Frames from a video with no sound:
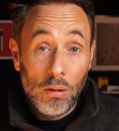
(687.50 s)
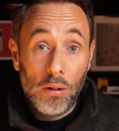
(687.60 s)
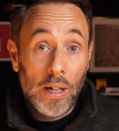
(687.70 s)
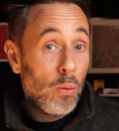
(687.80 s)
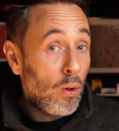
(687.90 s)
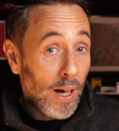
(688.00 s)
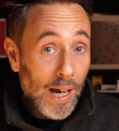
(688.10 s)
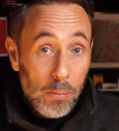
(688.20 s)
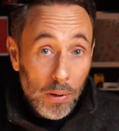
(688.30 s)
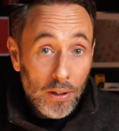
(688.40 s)
It will
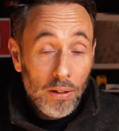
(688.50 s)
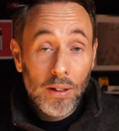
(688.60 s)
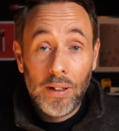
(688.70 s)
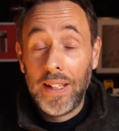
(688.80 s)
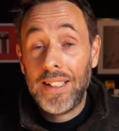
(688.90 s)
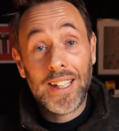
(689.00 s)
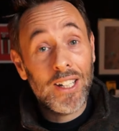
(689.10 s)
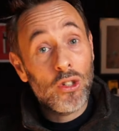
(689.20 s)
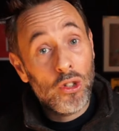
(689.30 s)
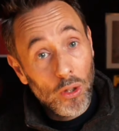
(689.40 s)
happen. These
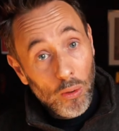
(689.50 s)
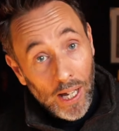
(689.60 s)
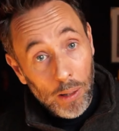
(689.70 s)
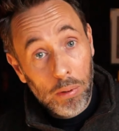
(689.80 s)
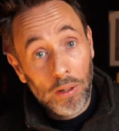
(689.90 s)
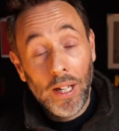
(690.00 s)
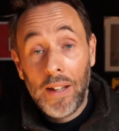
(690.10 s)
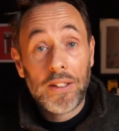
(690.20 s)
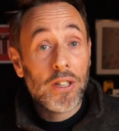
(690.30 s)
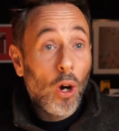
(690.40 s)
things do happen.
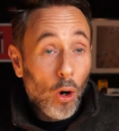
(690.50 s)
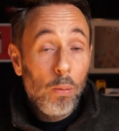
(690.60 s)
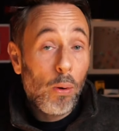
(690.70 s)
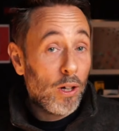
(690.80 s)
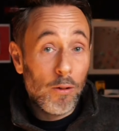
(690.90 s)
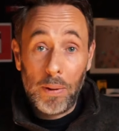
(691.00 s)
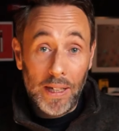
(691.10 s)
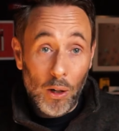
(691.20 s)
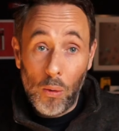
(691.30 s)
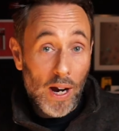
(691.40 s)
That's the whole point of
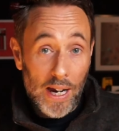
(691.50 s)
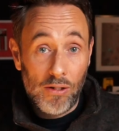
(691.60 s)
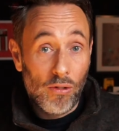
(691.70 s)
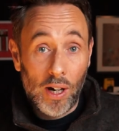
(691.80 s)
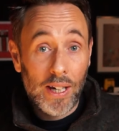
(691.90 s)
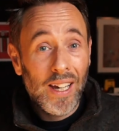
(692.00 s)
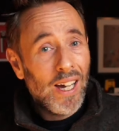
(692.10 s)
being away, right?